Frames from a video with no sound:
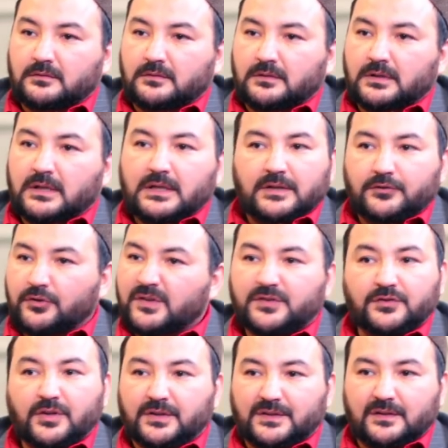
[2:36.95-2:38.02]
Okay. So it's
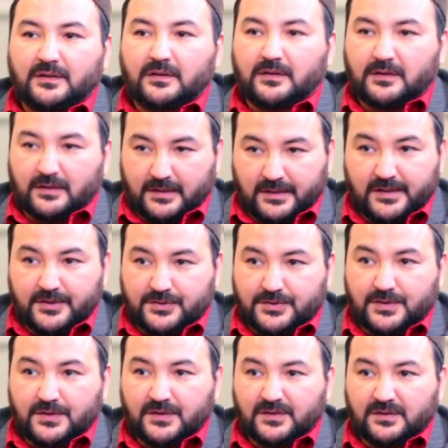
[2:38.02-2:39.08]
not uh,
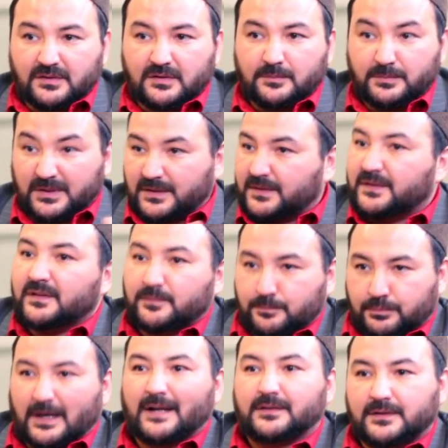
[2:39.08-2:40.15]
religious, mm -hmm. but mm-hmm. it is
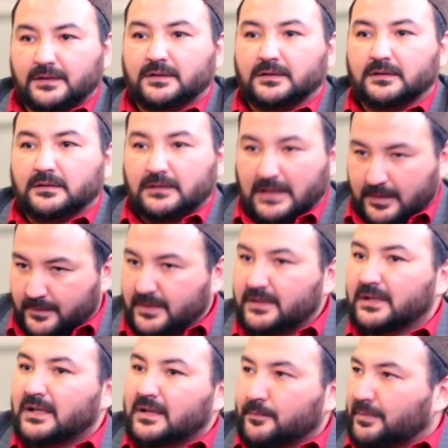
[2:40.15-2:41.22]
practical. I mm -hmm. mean, mm-hmm.